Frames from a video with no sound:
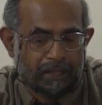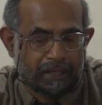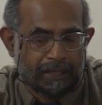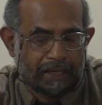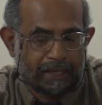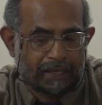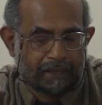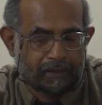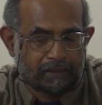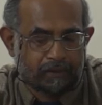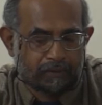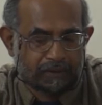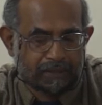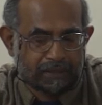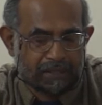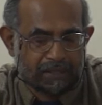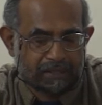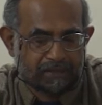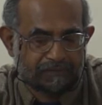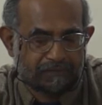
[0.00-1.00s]
And over the
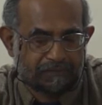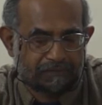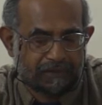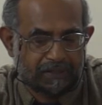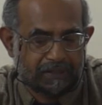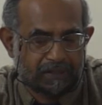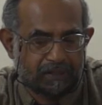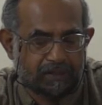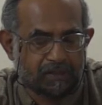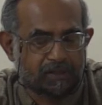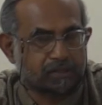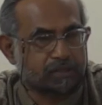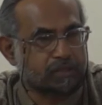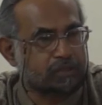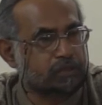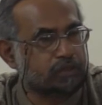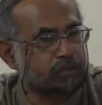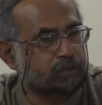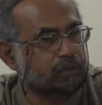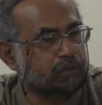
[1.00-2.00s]
last 15 years or
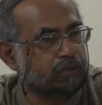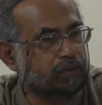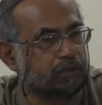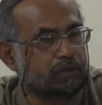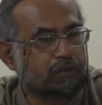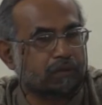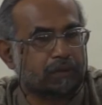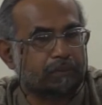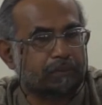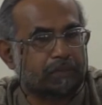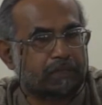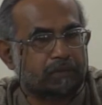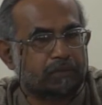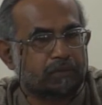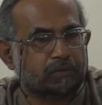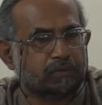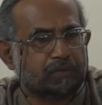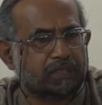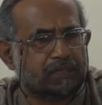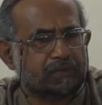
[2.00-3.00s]
so, about
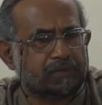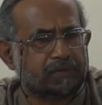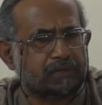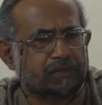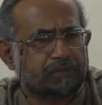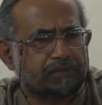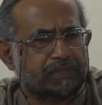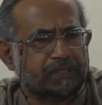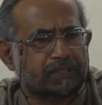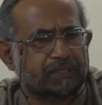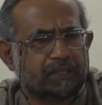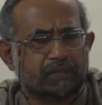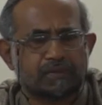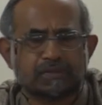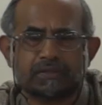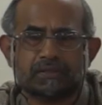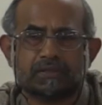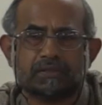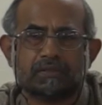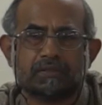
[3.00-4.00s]
2,000 or
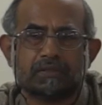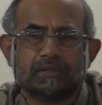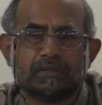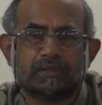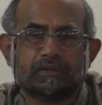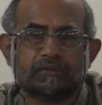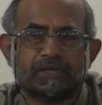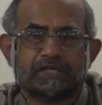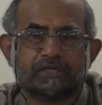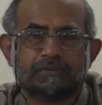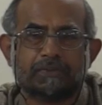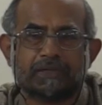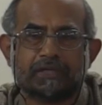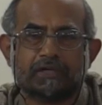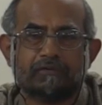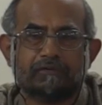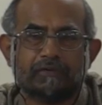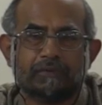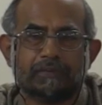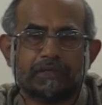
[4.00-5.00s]
3,000 waste
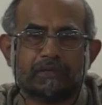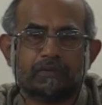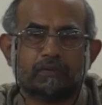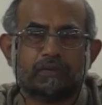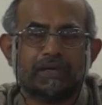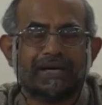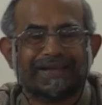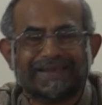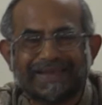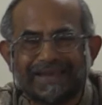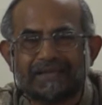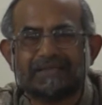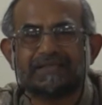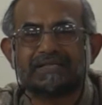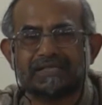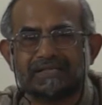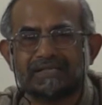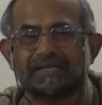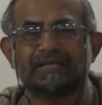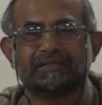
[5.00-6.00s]
picker women, who again,
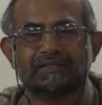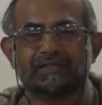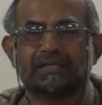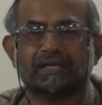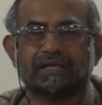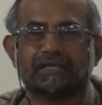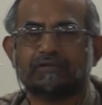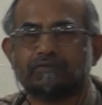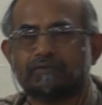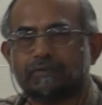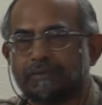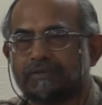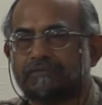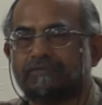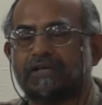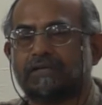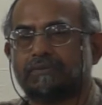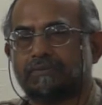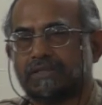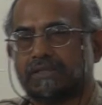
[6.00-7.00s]
just like the Dalit women
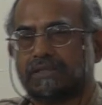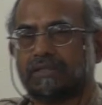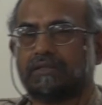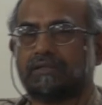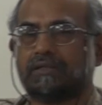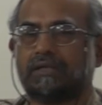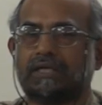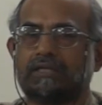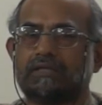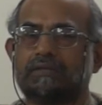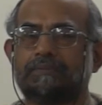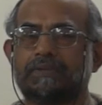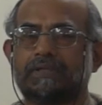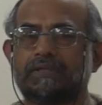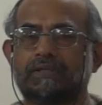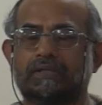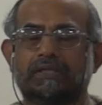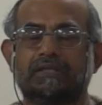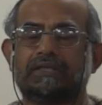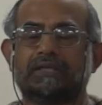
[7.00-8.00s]
farmers in Andhra
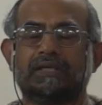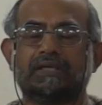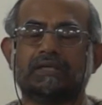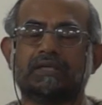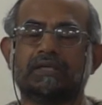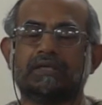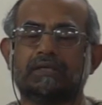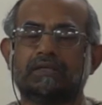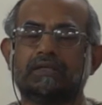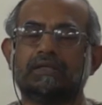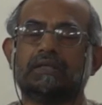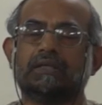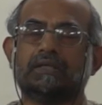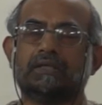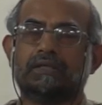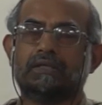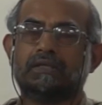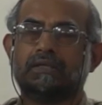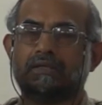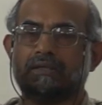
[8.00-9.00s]
Pradesh, in Telangana,
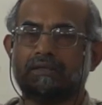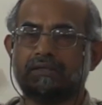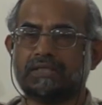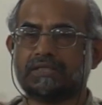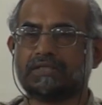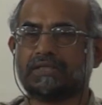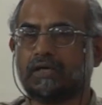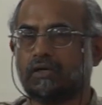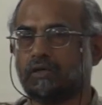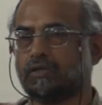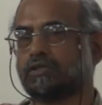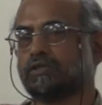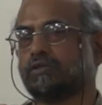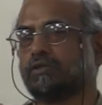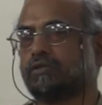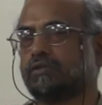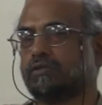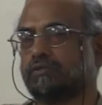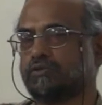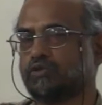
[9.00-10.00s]
these are
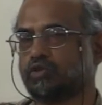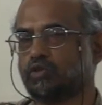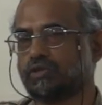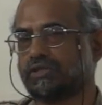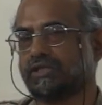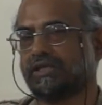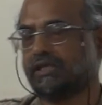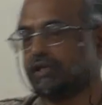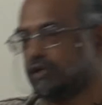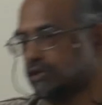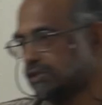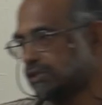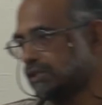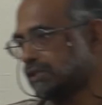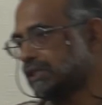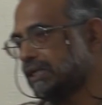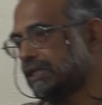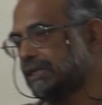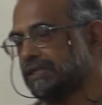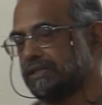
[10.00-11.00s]
also socially
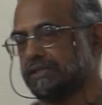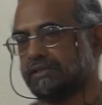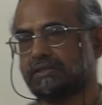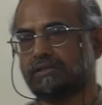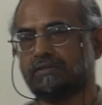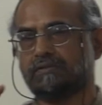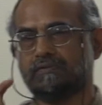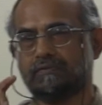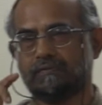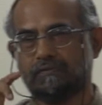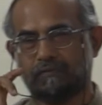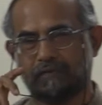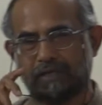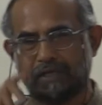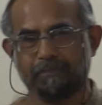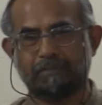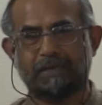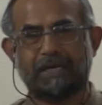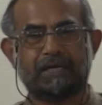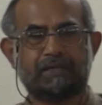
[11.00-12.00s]
ostracized,
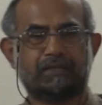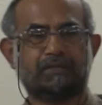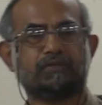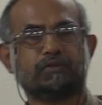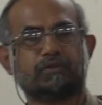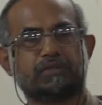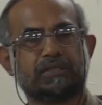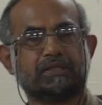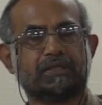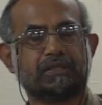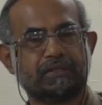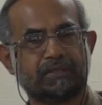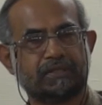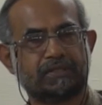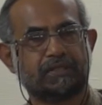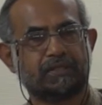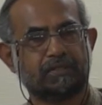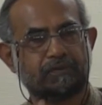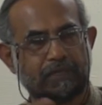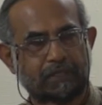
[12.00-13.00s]
very bad social
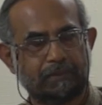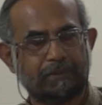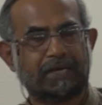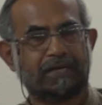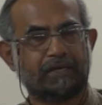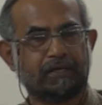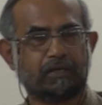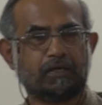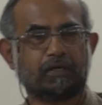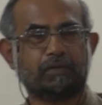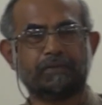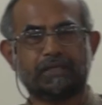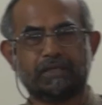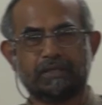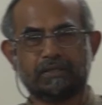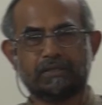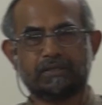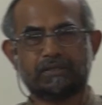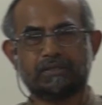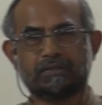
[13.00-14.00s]
conditions, very bad economic
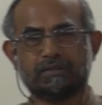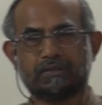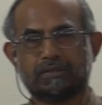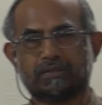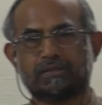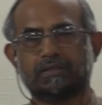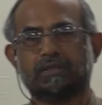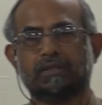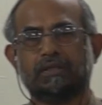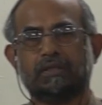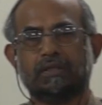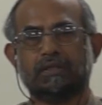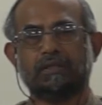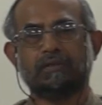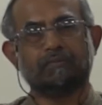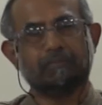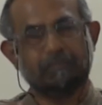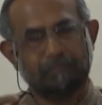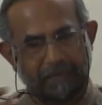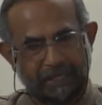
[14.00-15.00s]
conditions,
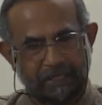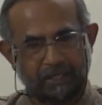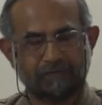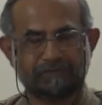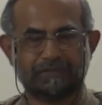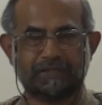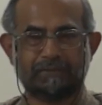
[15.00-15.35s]
many of